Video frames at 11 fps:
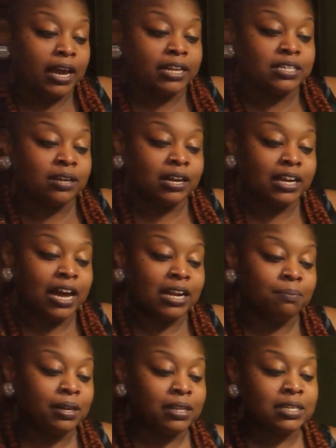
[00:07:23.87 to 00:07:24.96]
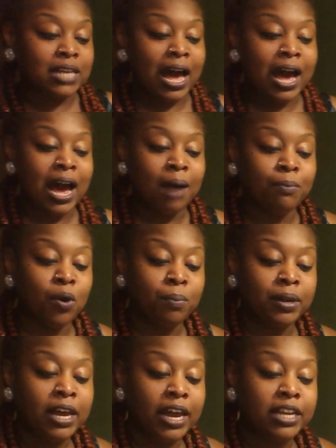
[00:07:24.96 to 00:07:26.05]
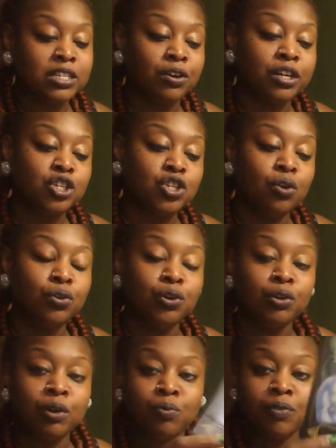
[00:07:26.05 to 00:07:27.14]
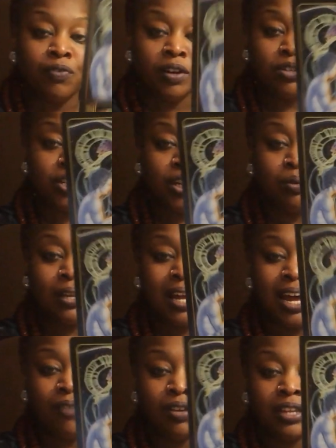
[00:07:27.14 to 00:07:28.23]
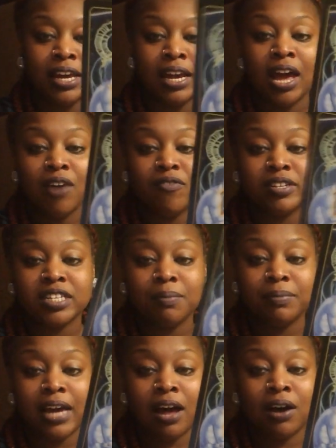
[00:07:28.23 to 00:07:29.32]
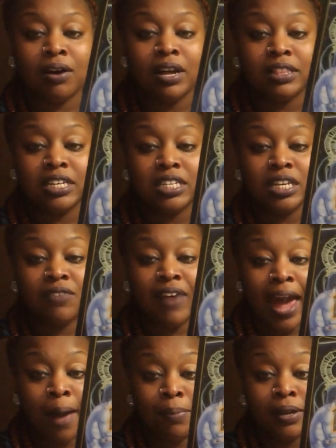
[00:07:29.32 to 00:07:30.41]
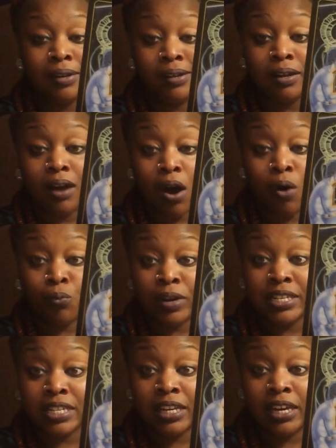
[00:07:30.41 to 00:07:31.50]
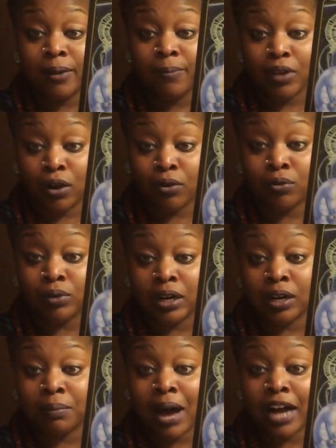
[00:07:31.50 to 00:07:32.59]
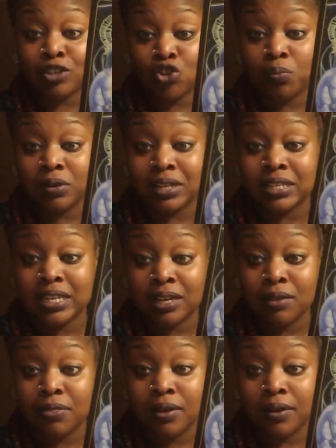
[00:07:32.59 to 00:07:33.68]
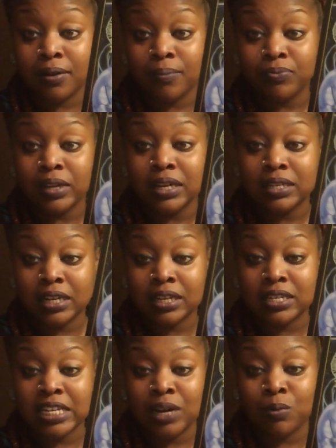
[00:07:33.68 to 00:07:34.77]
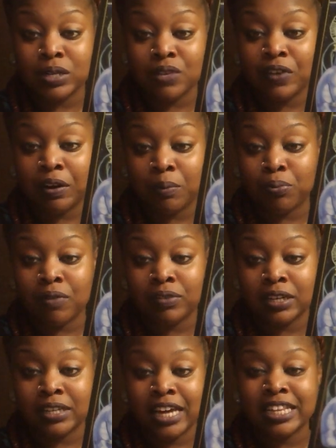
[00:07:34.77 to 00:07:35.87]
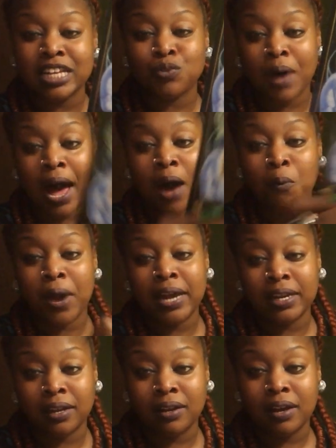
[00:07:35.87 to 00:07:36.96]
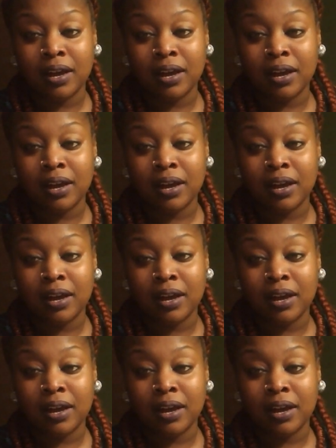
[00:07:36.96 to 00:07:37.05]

And it's going to kind of be this aha moment. And it's going to show you and reveal to you that everything, for some y'all, this could have happened on recently on um, October the 10th. 1010 was a very prevalent day. That's why I waited